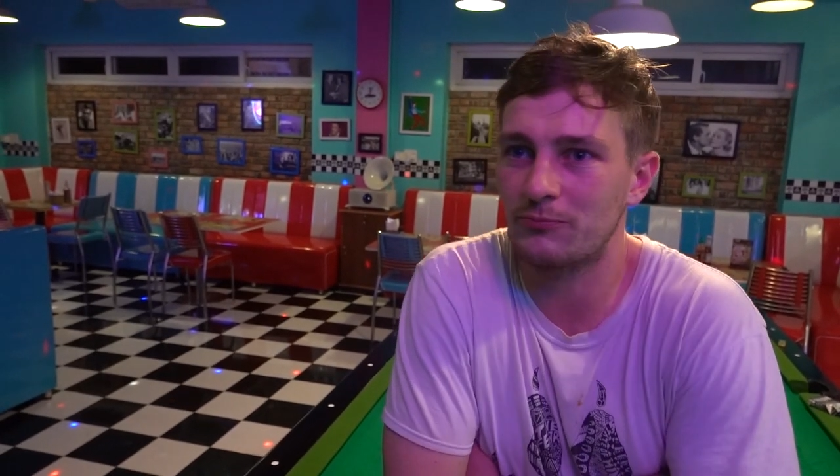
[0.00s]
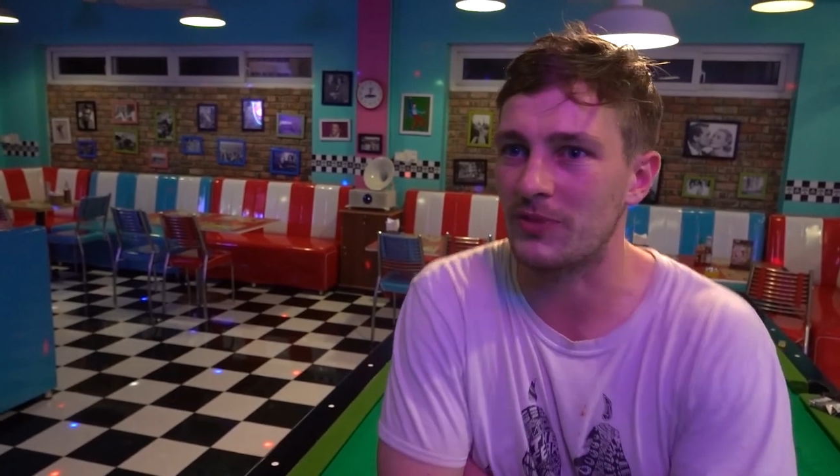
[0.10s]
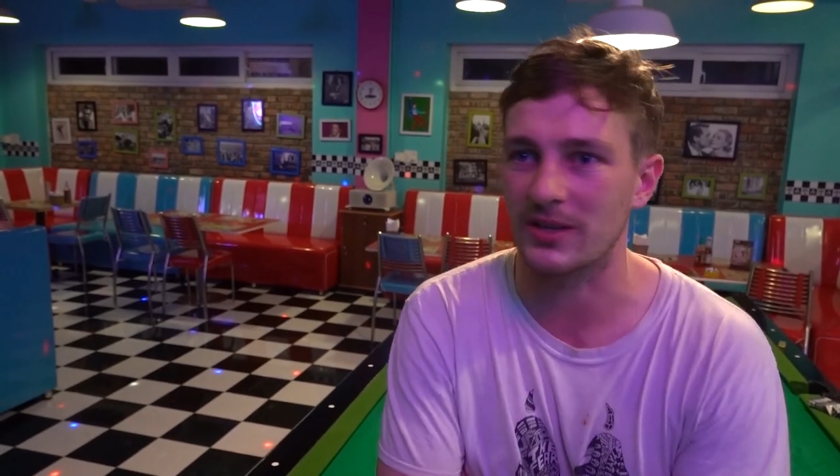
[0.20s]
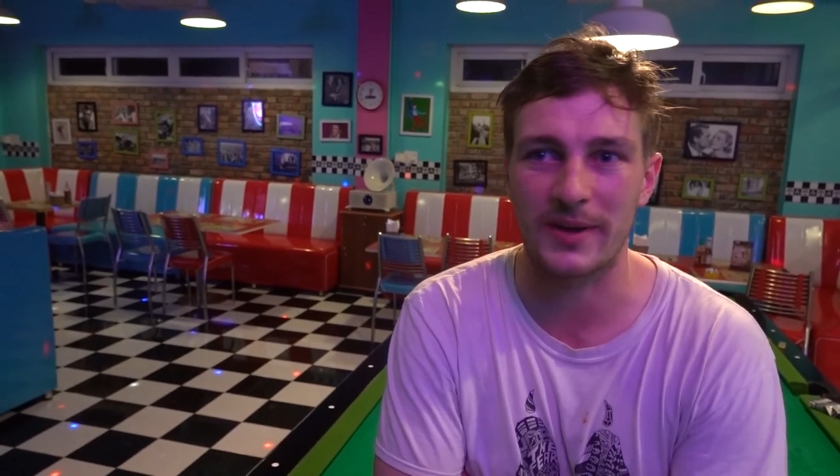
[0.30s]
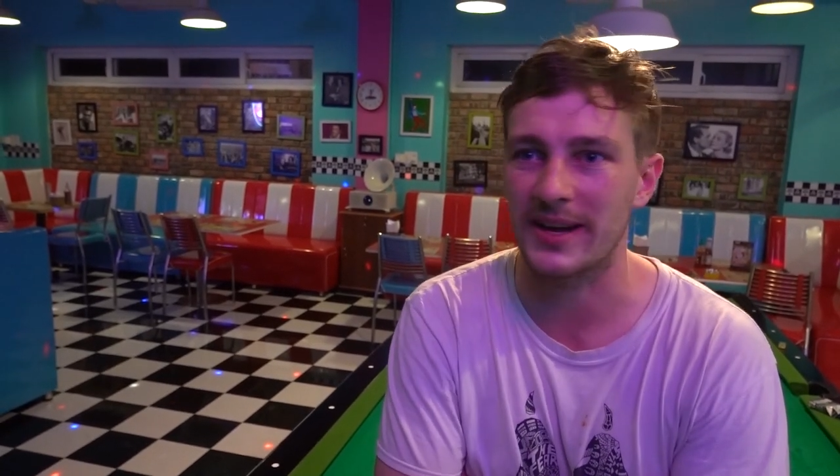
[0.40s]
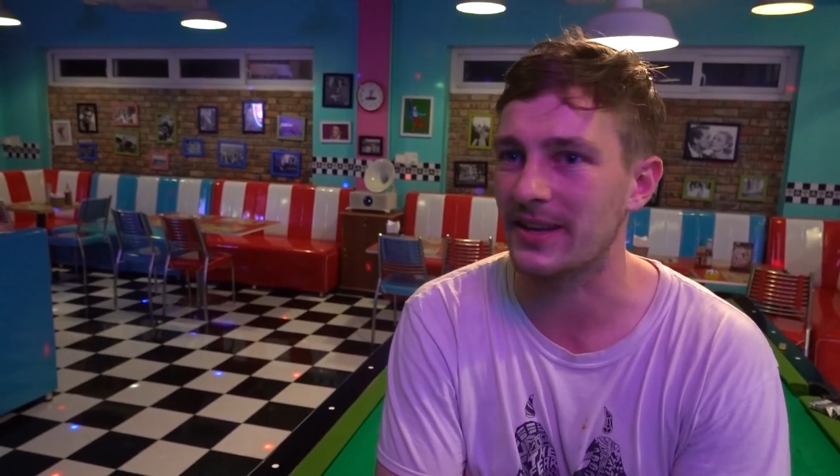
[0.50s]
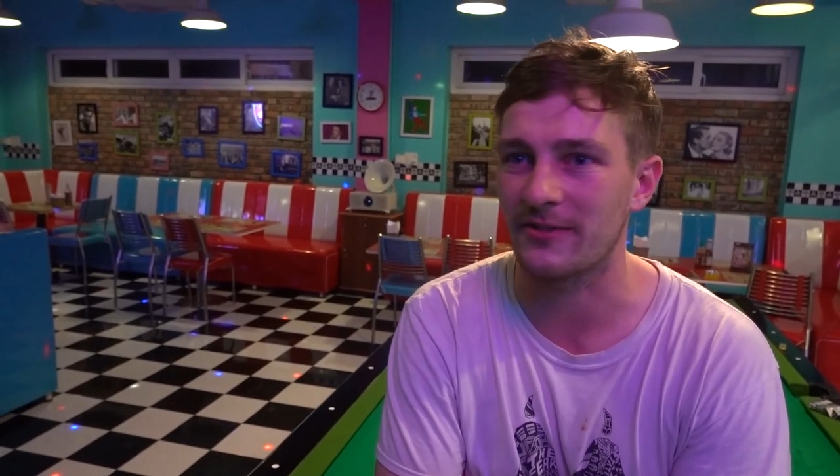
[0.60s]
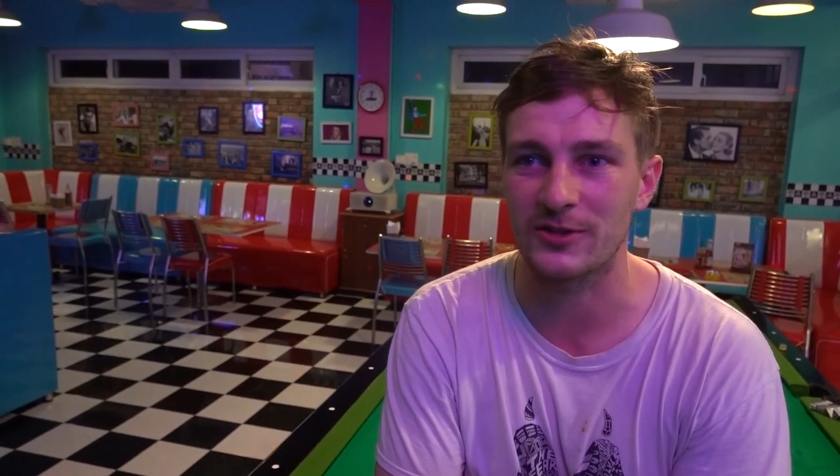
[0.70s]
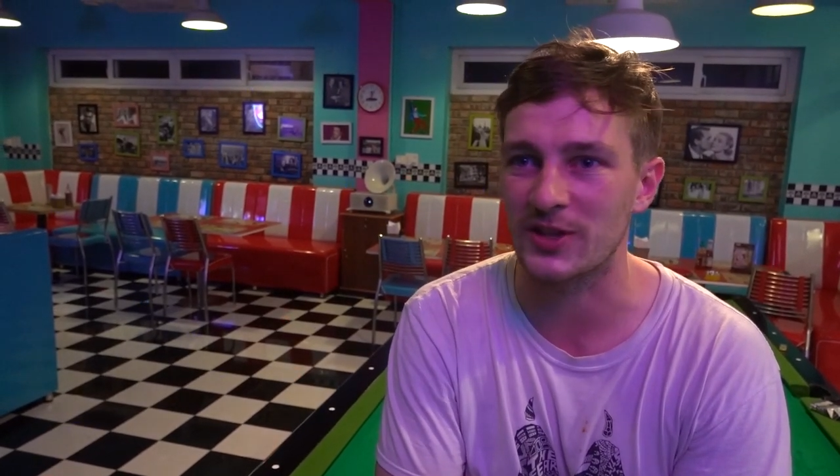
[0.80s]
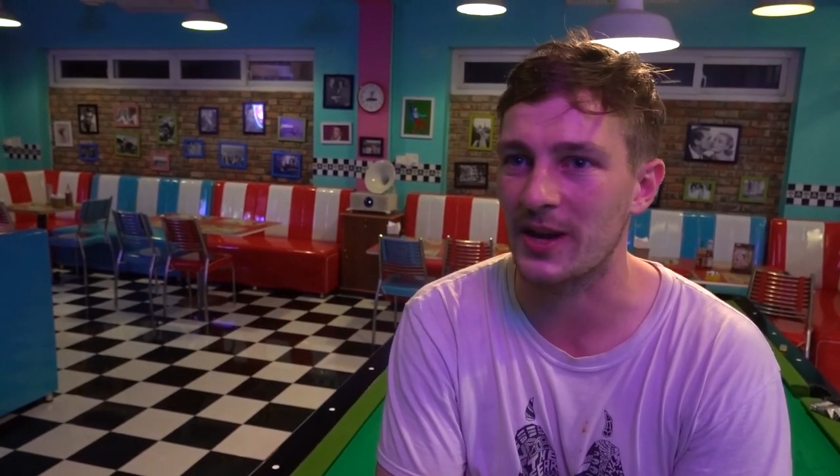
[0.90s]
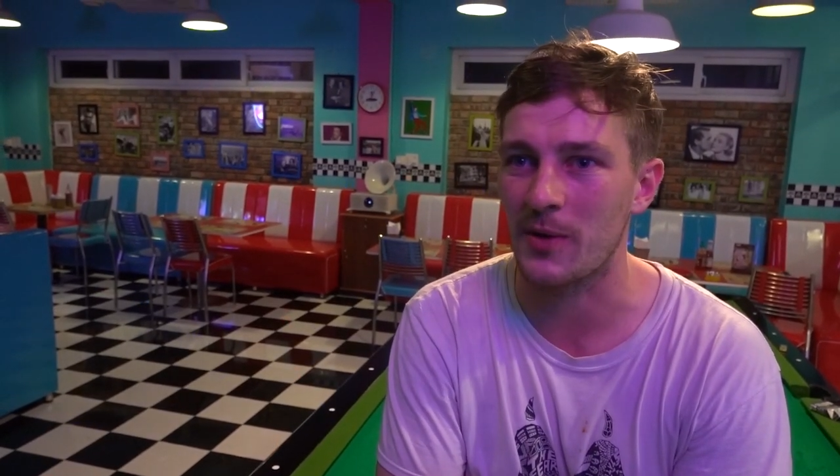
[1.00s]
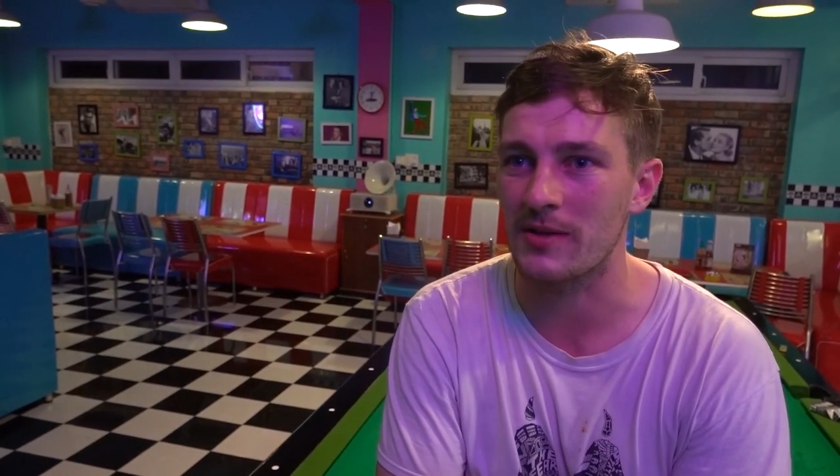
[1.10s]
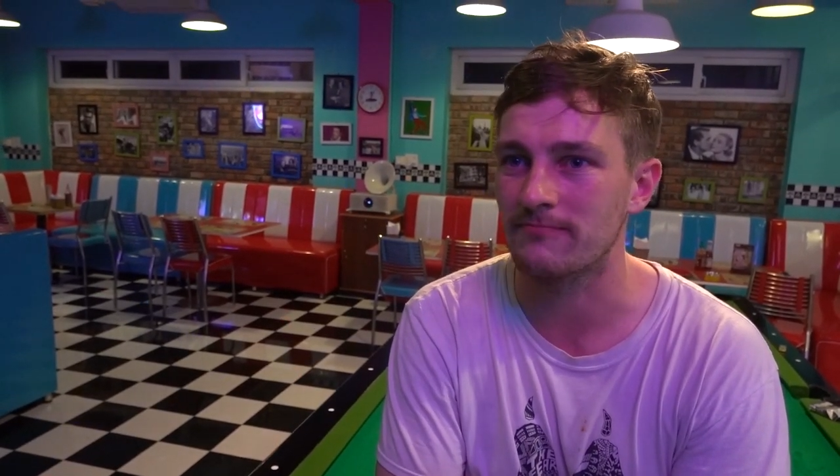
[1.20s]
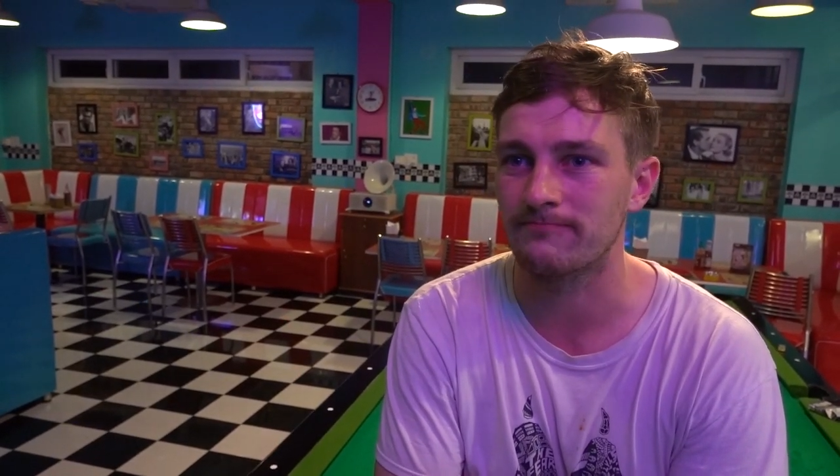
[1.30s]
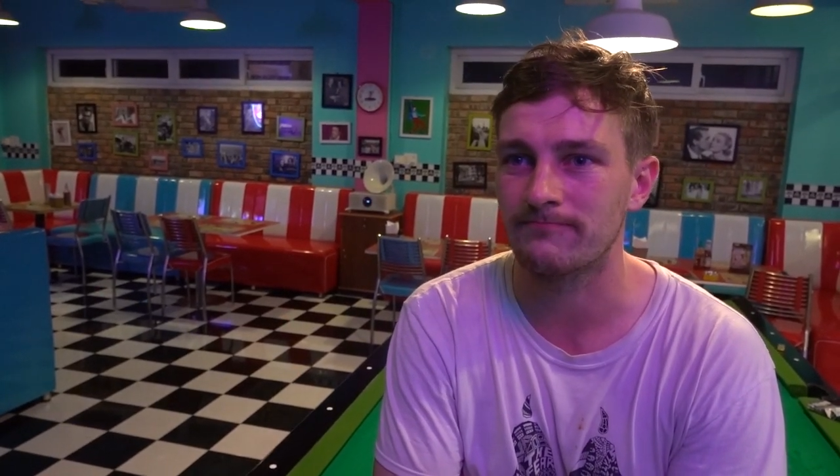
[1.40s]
doesn't make a difference anyway.